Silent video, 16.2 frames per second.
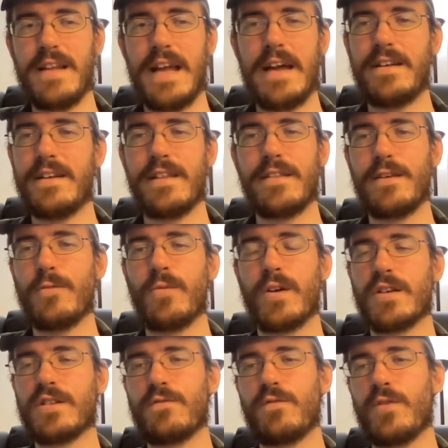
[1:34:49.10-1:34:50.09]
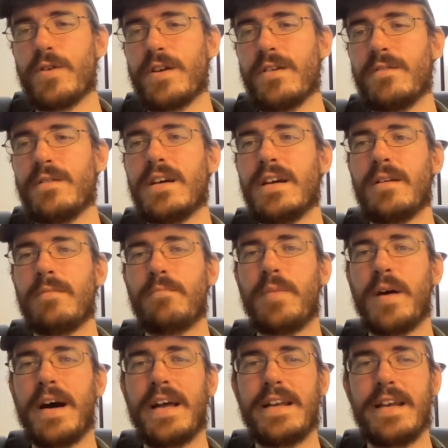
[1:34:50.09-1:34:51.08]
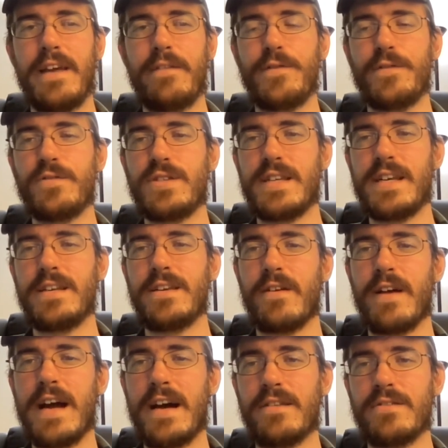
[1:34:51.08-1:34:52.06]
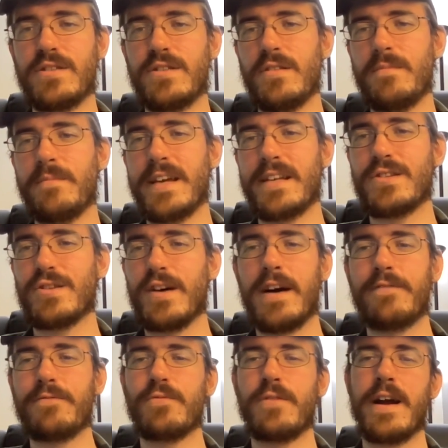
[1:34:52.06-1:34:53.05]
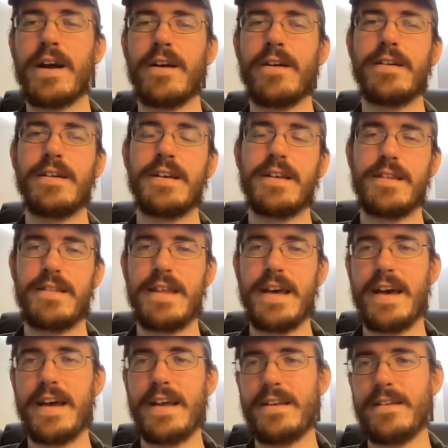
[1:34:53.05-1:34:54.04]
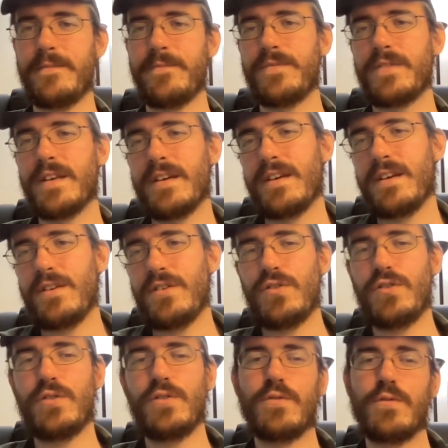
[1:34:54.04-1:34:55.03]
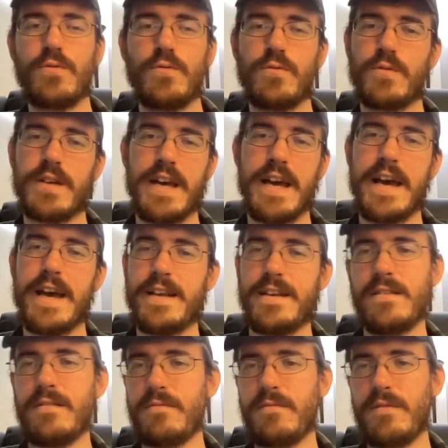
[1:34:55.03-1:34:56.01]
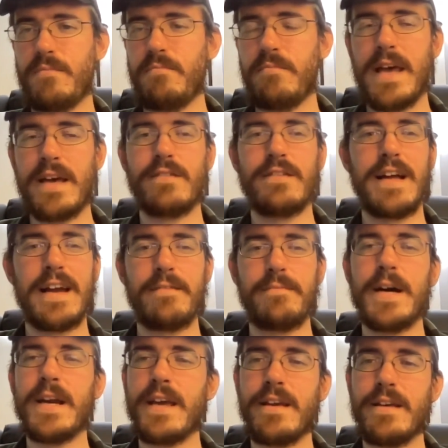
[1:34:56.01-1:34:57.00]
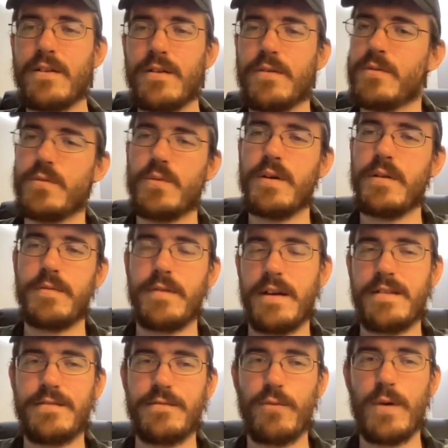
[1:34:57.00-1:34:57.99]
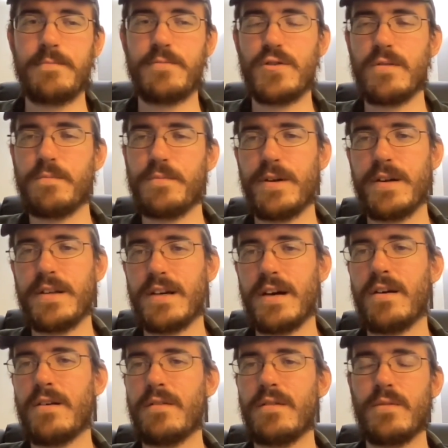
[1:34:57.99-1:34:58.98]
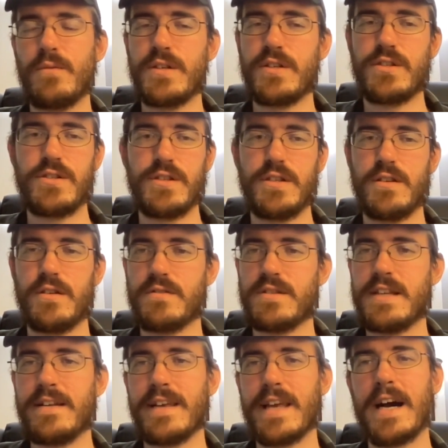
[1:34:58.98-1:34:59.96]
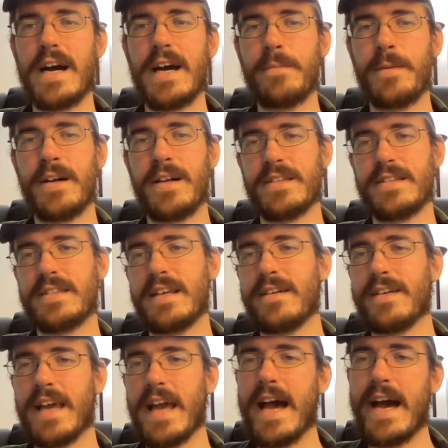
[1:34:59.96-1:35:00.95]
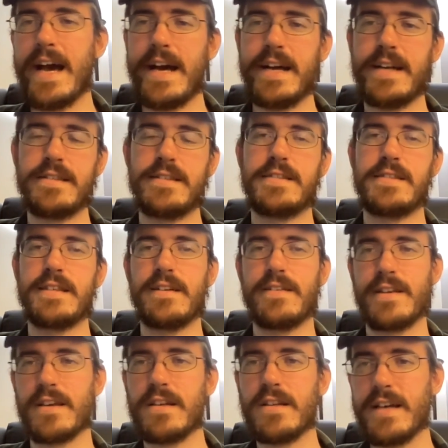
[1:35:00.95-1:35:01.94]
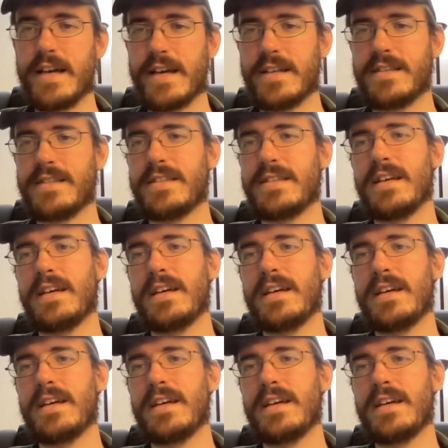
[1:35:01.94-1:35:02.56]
nothing works for you. But if you sit in your house and you make software, then you can make a lot of money. In Web 2.0, it was selling eyeballs, selling ads, selling clicks.